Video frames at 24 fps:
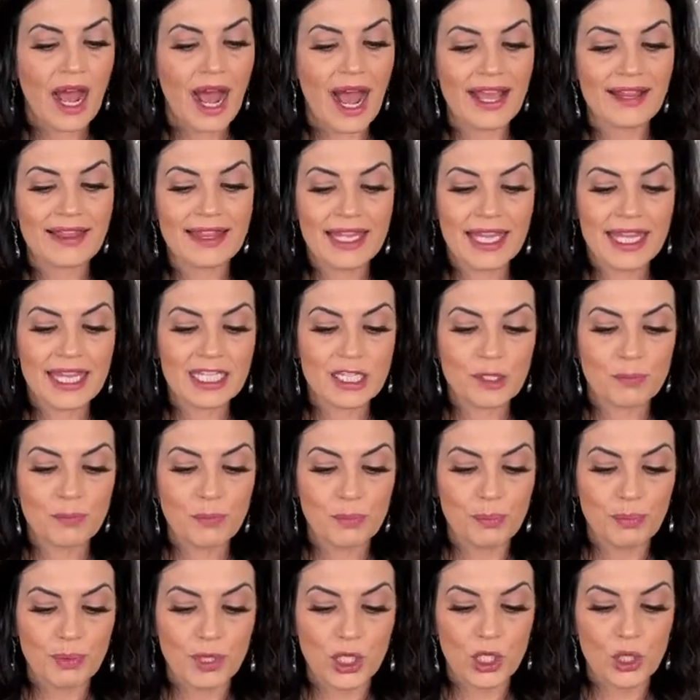I think it's
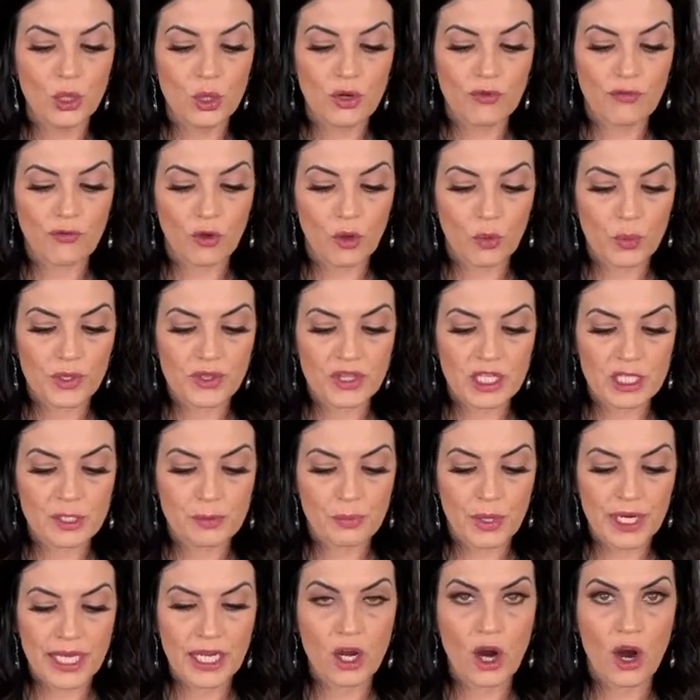beautiful with the
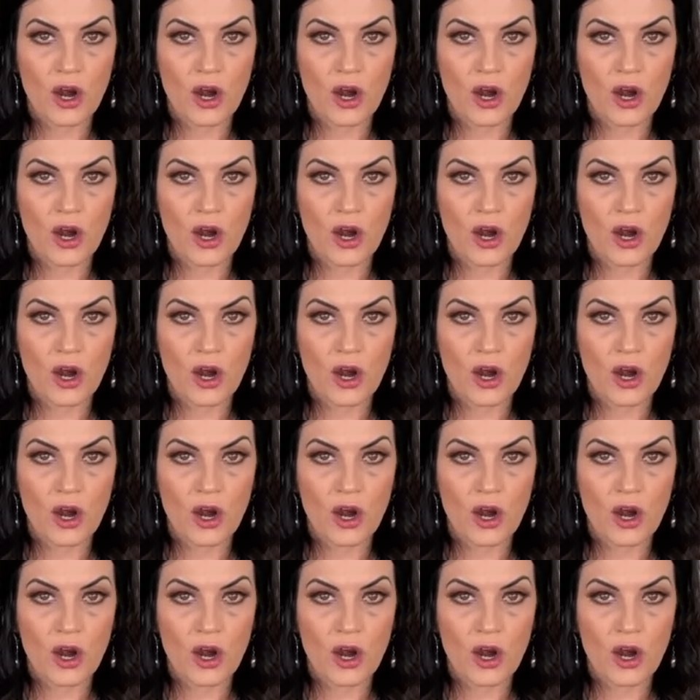spring